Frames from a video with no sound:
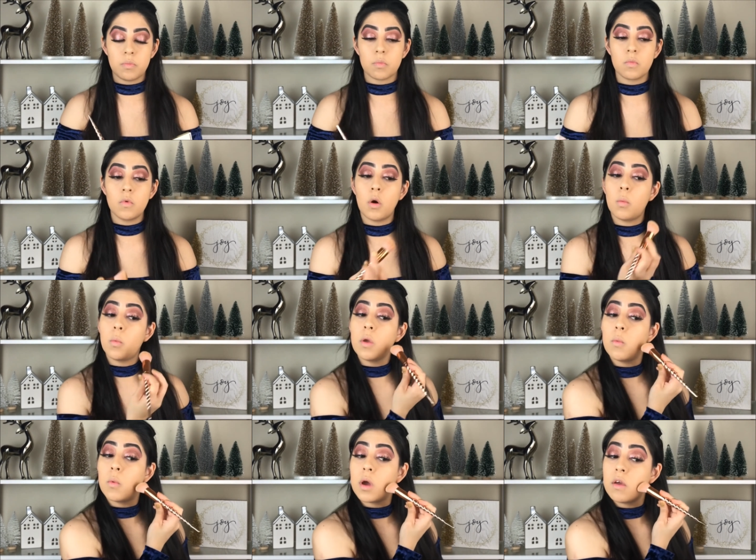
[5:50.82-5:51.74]
Now we
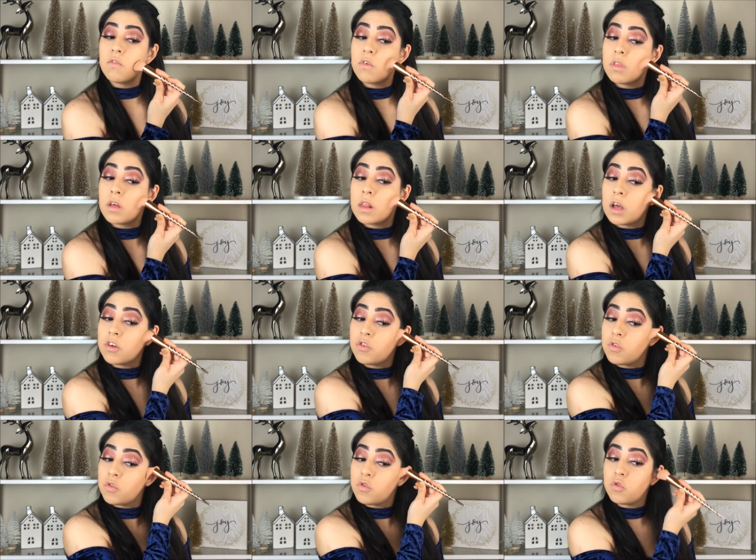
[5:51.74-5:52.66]
wait for the
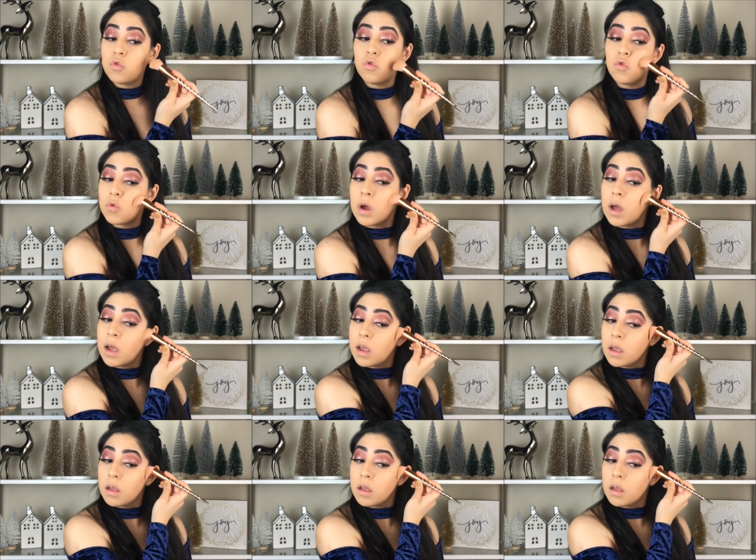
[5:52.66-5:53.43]
lashes to dry,